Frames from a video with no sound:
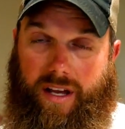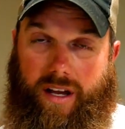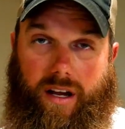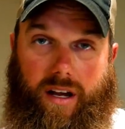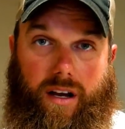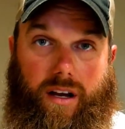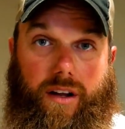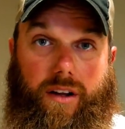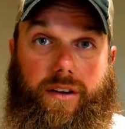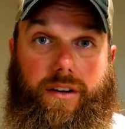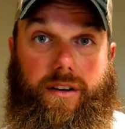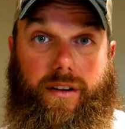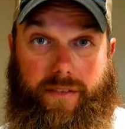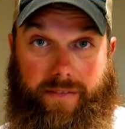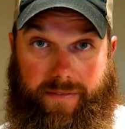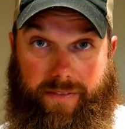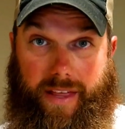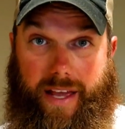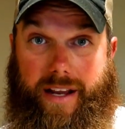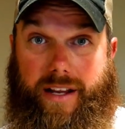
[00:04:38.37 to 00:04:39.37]

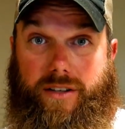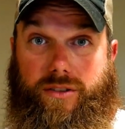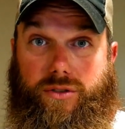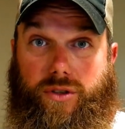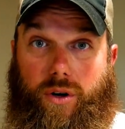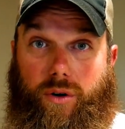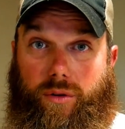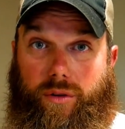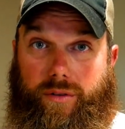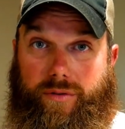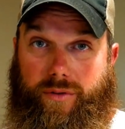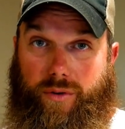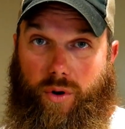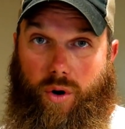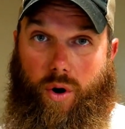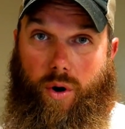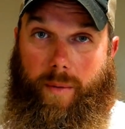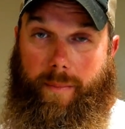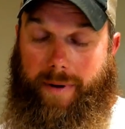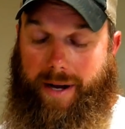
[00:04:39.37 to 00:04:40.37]
They control the
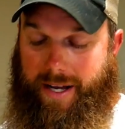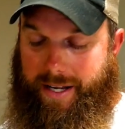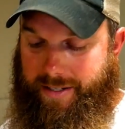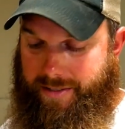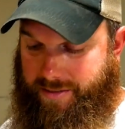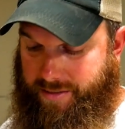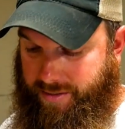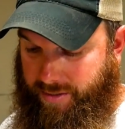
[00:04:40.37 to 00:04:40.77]
varroa mites,